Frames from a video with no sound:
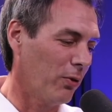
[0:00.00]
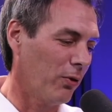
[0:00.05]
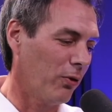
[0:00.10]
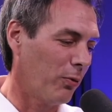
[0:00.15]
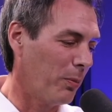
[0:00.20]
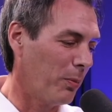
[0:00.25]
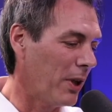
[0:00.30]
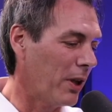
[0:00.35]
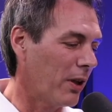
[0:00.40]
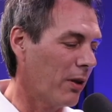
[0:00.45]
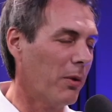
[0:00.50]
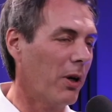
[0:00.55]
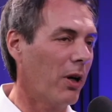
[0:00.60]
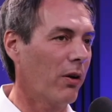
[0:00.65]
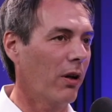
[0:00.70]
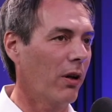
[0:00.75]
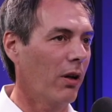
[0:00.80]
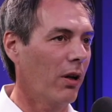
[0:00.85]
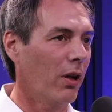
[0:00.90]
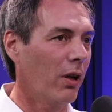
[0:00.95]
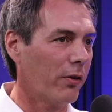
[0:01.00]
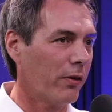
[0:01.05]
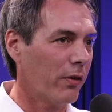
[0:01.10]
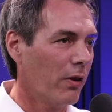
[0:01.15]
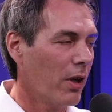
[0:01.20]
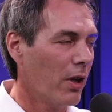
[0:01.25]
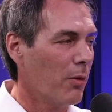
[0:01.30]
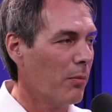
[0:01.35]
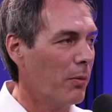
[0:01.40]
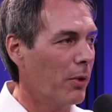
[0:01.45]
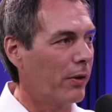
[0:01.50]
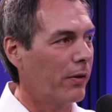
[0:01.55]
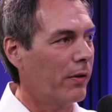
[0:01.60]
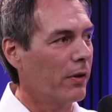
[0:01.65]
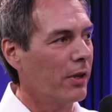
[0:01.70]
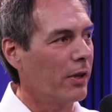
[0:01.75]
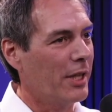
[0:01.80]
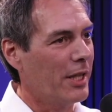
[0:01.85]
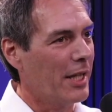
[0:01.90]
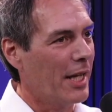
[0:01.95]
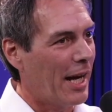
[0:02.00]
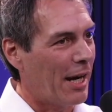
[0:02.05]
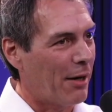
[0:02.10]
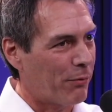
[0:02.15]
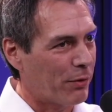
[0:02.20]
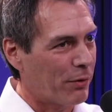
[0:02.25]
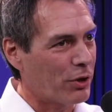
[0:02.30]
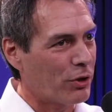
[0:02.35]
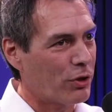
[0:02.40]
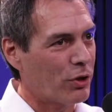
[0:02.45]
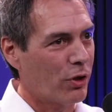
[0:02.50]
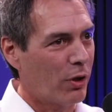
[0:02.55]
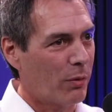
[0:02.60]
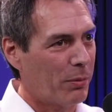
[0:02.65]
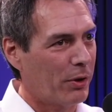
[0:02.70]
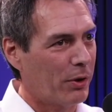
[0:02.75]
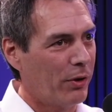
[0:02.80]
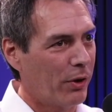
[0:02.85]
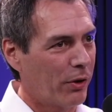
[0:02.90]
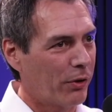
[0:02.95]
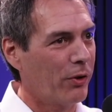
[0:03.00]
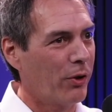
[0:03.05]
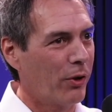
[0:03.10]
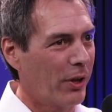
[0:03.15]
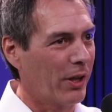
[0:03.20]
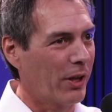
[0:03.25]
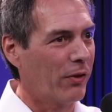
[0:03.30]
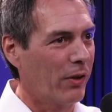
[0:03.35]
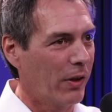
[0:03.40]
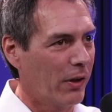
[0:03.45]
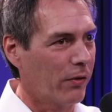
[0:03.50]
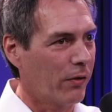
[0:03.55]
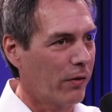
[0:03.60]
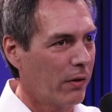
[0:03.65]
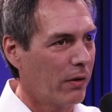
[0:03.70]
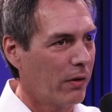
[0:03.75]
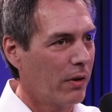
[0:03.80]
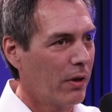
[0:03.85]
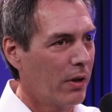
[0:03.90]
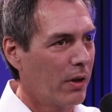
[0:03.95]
speak about a lot, but the average shopper does not exist.